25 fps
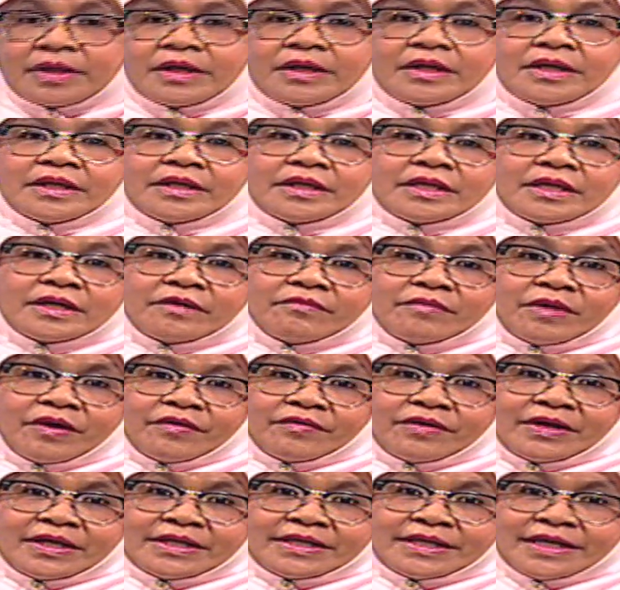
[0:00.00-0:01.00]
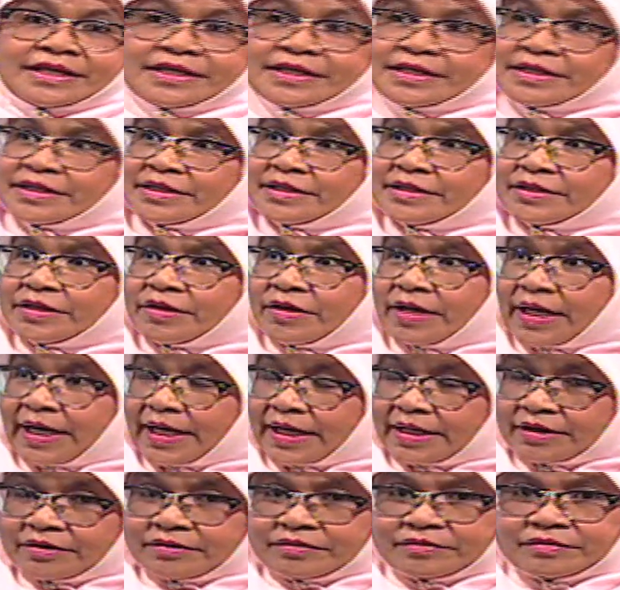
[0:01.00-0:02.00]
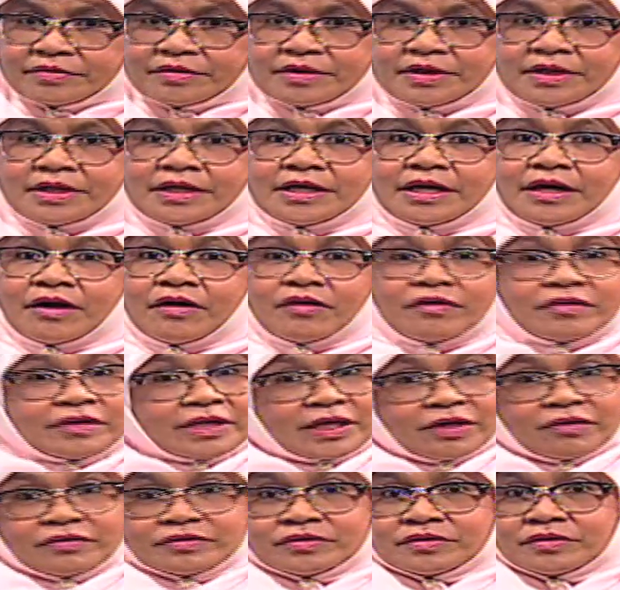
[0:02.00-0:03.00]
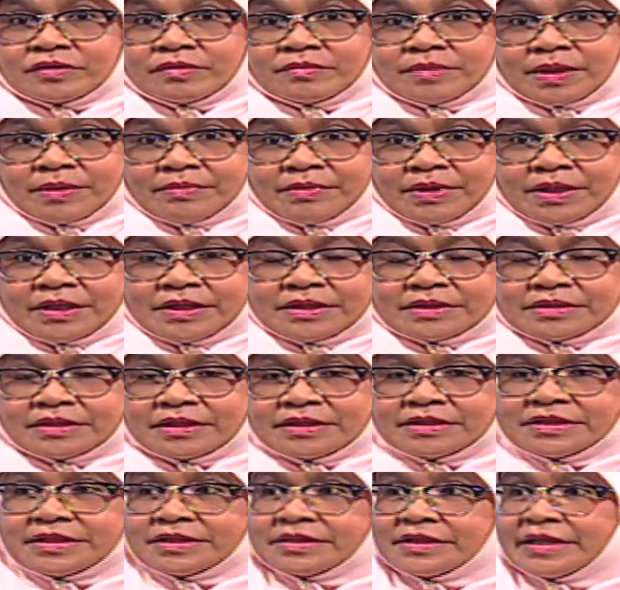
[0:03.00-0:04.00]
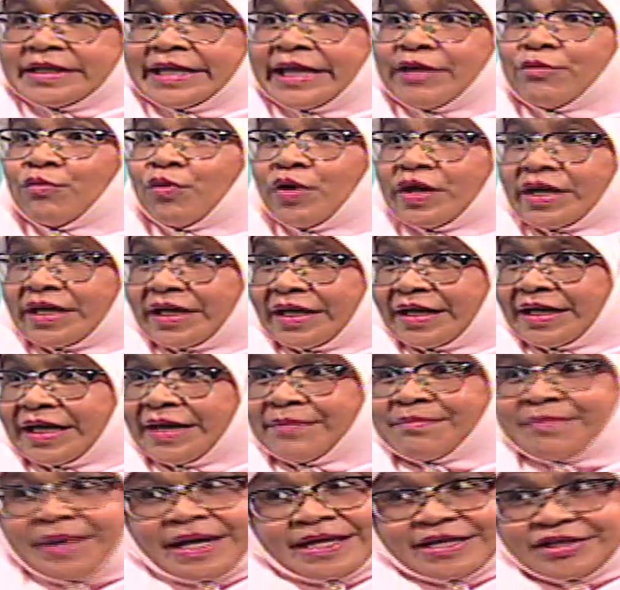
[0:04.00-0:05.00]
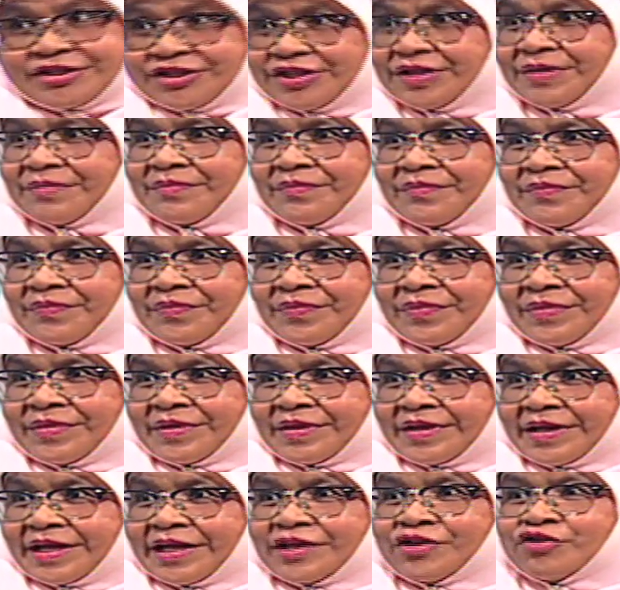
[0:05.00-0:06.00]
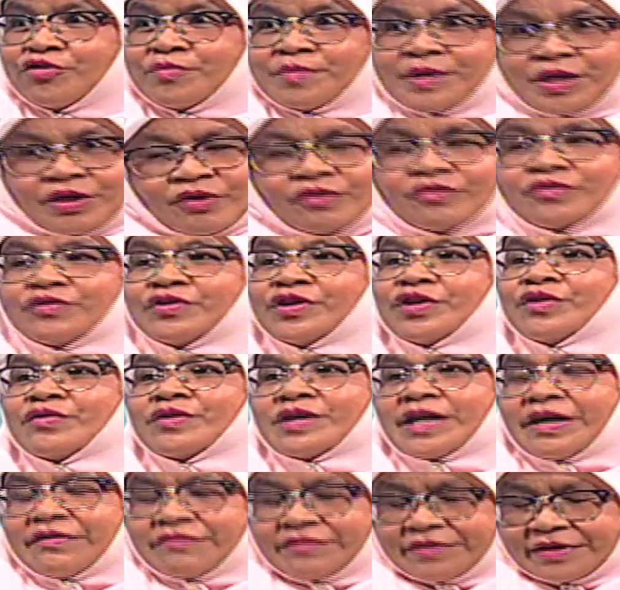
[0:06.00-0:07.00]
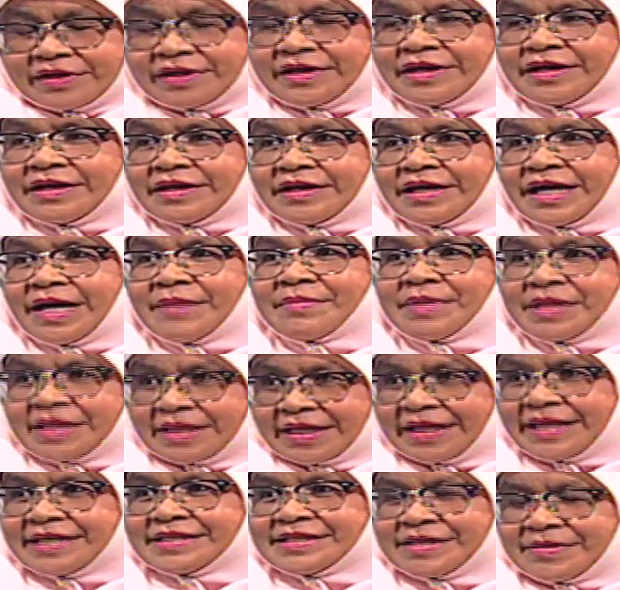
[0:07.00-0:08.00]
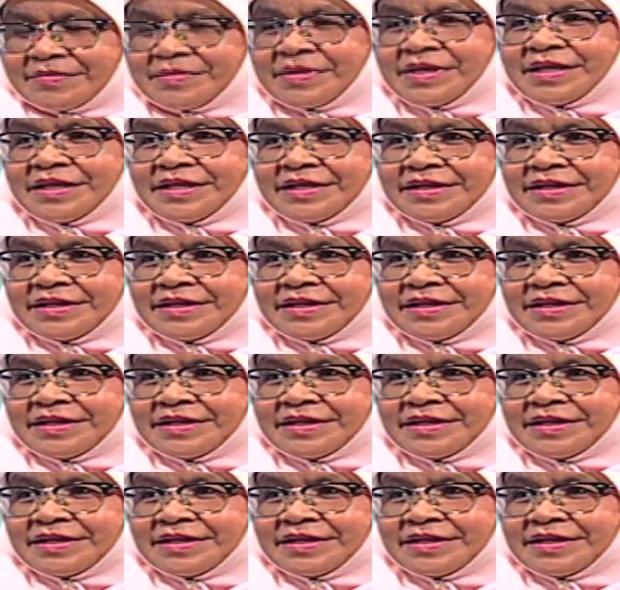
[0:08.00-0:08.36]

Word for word: In terms of the technical know-how, uh, or also maybe it's uh, just networking and partnership, so, and to be continued after the Habitat Assembly.